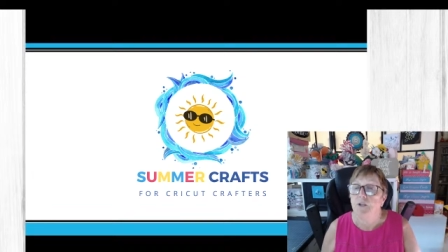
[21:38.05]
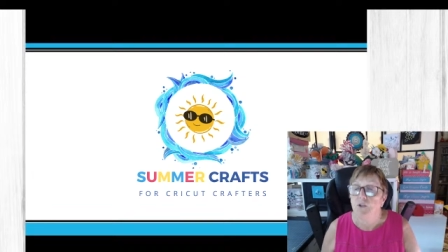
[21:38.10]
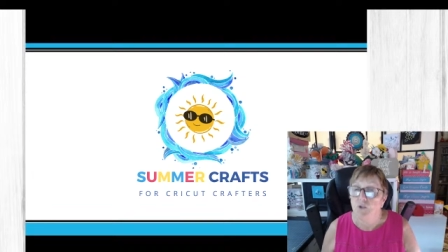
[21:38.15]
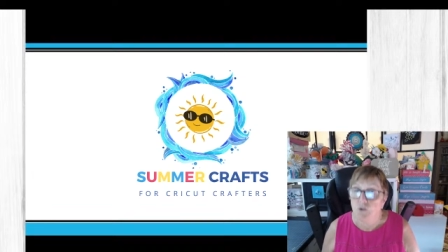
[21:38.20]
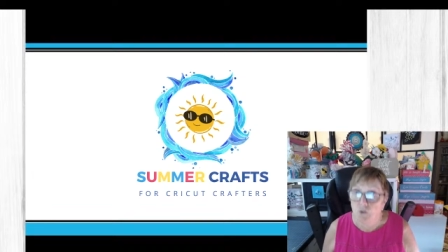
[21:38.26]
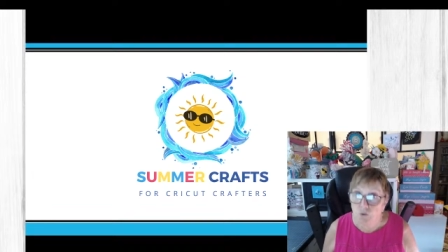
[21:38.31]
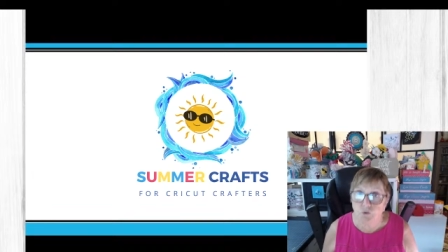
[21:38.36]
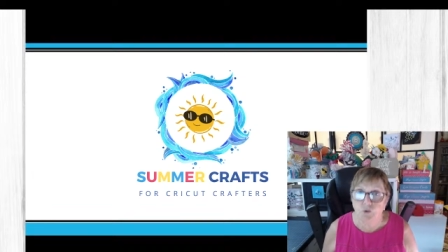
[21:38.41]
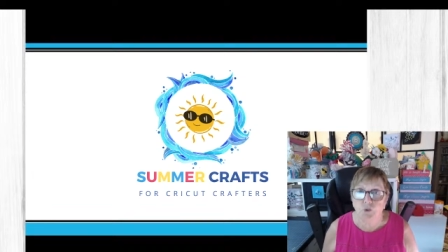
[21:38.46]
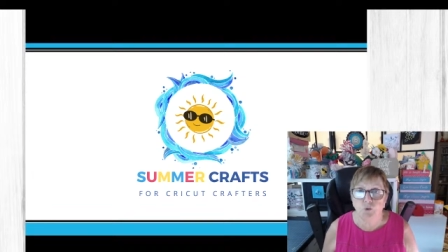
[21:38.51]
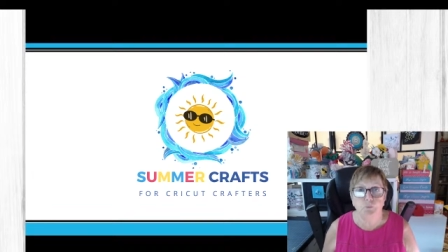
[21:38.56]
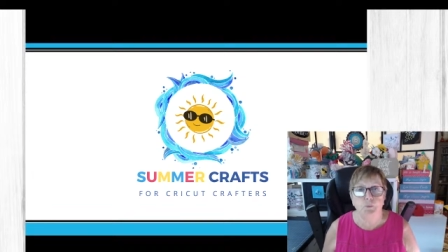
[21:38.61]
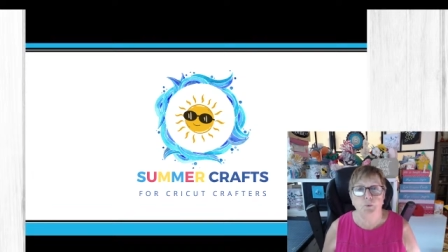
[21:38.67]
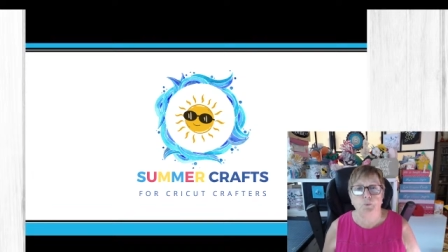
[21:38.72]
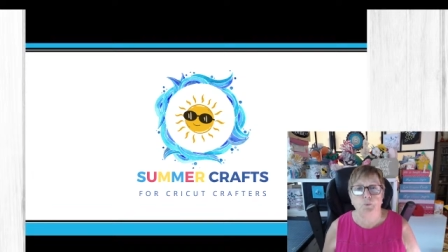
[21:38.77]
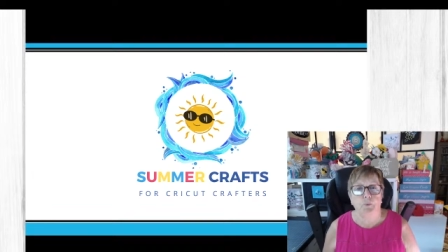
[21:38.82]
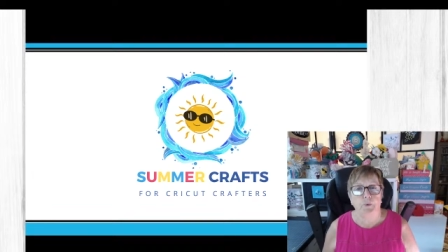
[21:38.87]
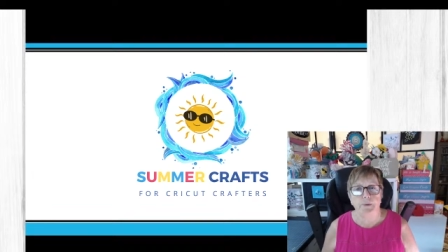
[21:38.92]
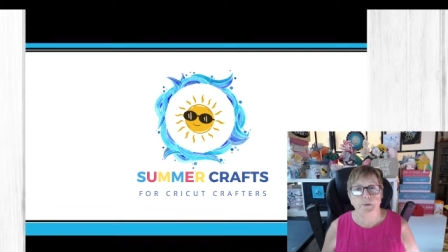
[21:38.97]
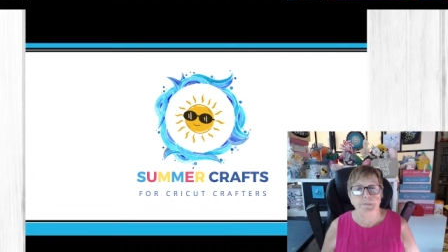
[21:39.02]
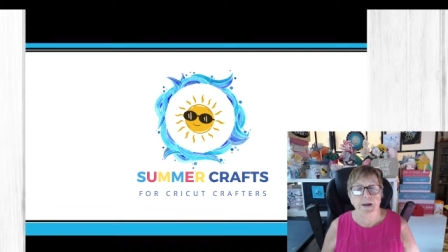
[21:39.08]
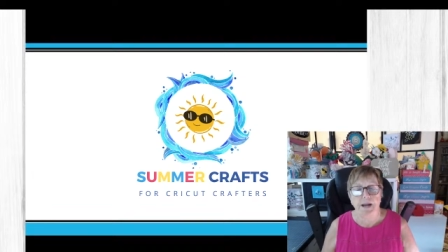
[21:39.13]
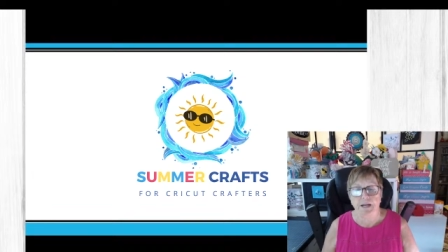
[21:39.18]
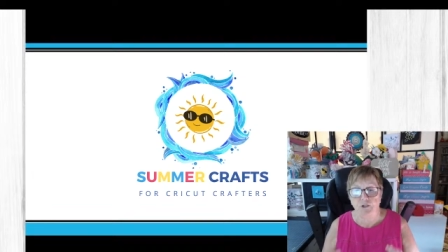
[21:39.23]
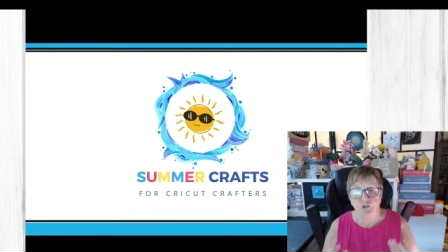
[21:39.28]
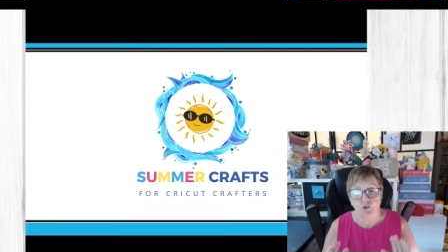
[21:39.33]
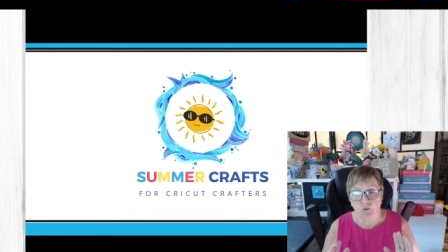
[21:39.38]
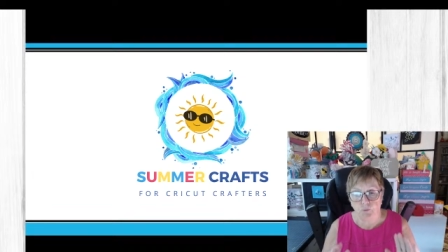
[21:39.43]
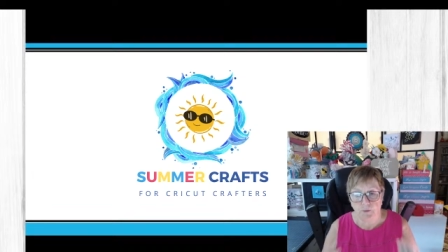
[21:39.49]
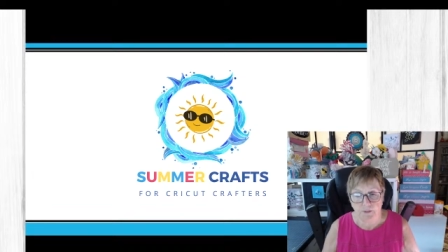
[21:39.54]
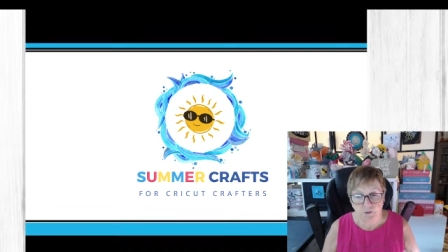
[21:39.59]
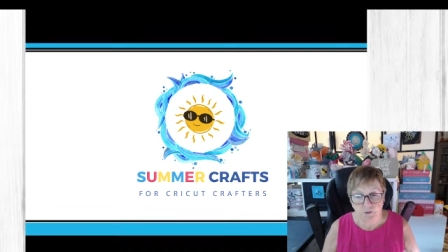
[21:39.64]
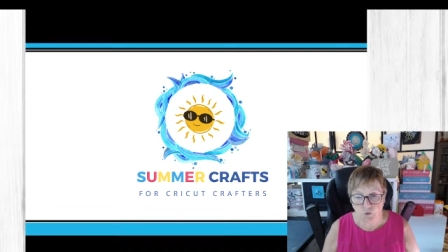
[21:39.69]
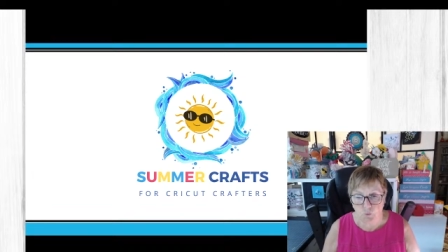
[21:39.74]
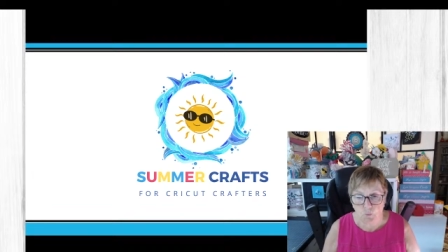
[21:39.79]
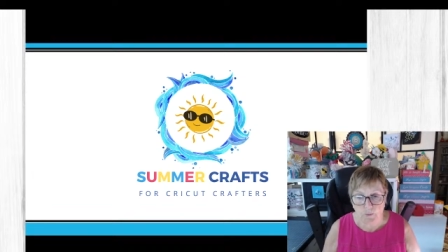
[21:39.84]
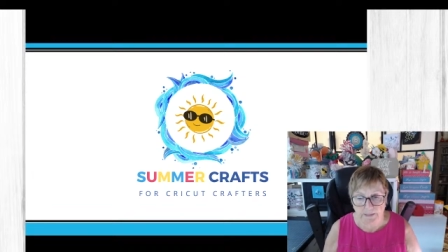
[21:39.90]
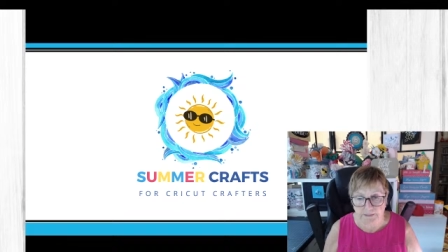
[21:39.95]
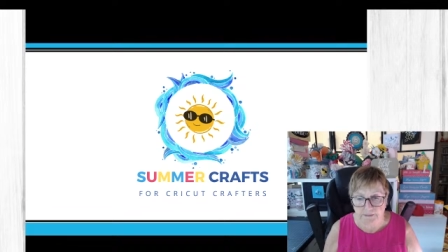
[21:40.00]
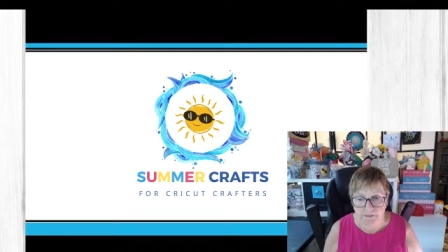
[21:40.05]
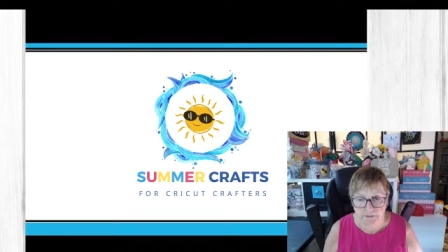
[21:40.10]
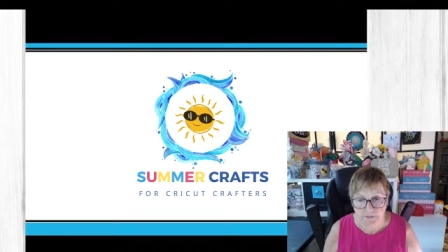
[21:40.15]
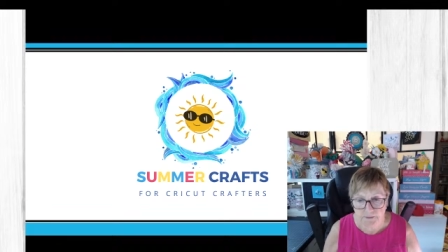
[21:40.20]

YouTube will remind you as well.